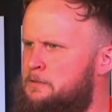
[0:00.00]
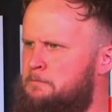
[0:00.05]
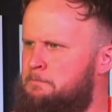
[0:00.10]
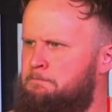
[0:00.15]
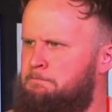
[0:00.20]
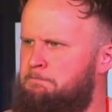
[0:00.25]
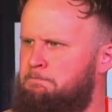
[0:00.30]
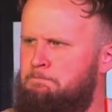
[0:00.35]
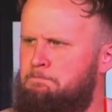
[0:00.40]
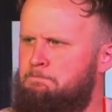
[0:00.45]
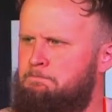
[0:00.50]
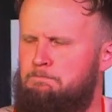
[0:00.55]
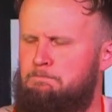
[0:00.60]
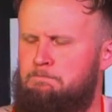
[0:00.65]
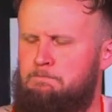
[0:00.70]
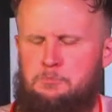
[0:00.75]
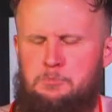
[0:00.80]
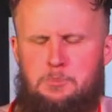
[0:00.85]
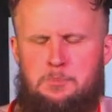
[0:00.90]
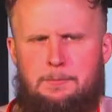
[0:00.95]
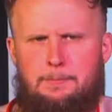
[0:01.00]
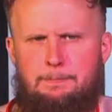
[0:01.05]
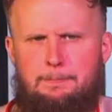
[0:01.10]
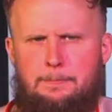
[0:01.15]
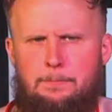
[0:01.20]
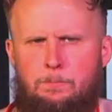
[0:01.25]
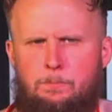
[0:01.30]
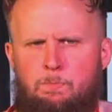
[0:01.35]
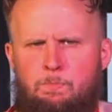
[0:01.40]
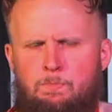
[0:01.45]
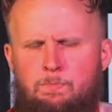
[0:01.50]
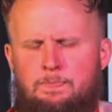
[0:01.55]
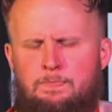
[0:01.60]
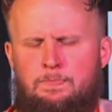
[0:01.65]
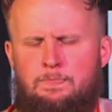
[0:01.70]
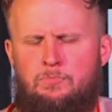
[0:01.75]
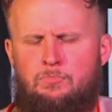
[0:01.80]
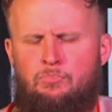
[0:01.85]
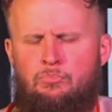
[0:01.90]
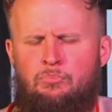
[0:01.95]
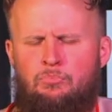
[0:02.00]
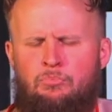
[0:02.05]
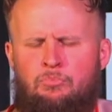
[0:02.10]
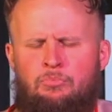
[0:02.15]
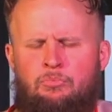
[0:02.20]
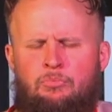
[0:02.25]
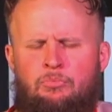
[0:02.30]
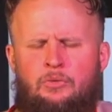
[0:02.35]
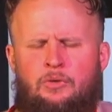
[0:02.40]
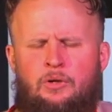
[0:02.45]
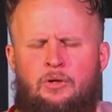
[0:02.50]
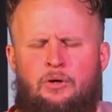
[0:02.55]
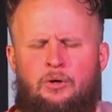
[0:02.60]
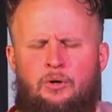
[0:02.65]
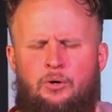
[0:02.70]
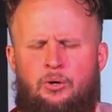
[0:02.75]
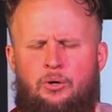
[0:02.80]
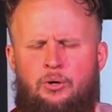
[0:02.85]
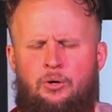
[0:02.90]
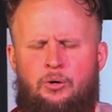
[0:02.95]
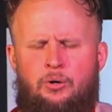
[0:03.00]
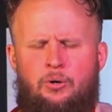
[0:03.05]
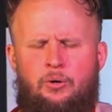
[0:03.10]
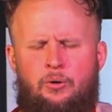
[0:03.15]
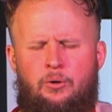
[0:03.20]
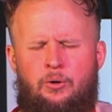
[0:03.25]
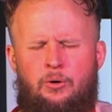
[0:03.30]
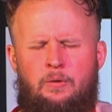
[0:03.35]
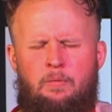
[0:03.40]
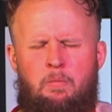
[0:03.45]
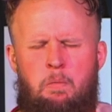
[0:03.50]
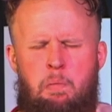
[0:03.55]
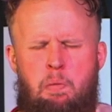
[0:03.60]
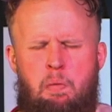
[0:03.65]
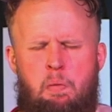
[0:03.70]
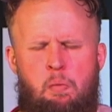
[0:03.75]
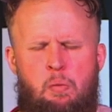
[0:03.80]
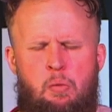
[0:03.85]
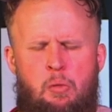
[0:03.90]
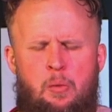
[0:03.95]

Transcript: Nobody speaks.